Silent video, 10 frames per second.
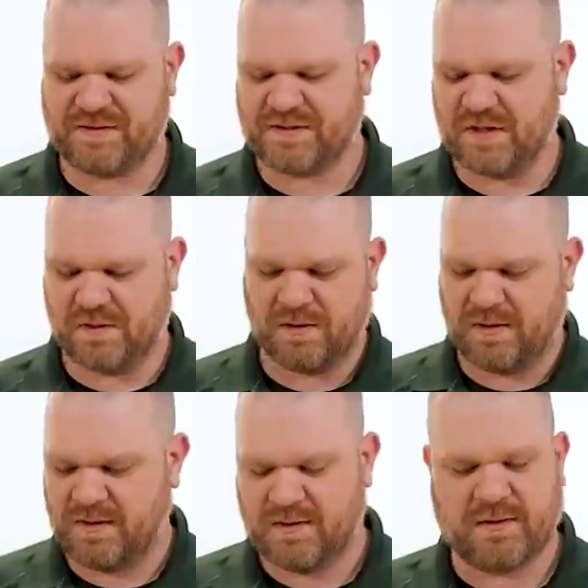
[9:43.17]
So
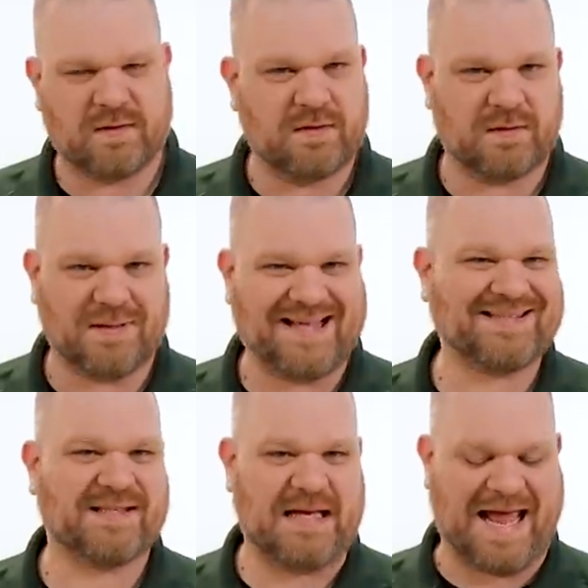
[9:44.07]

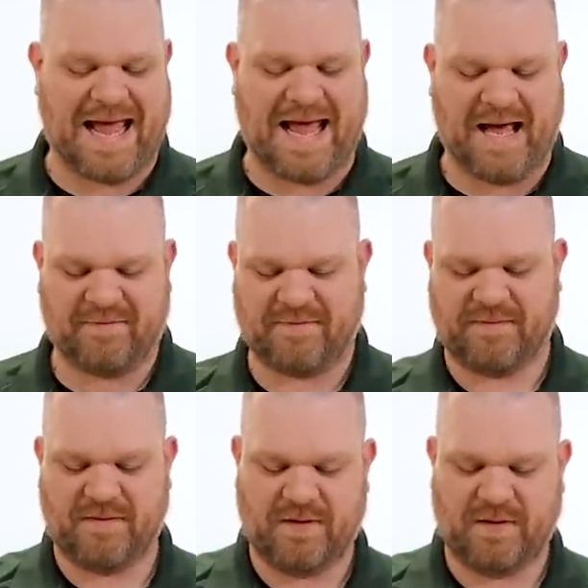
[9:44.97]
less than half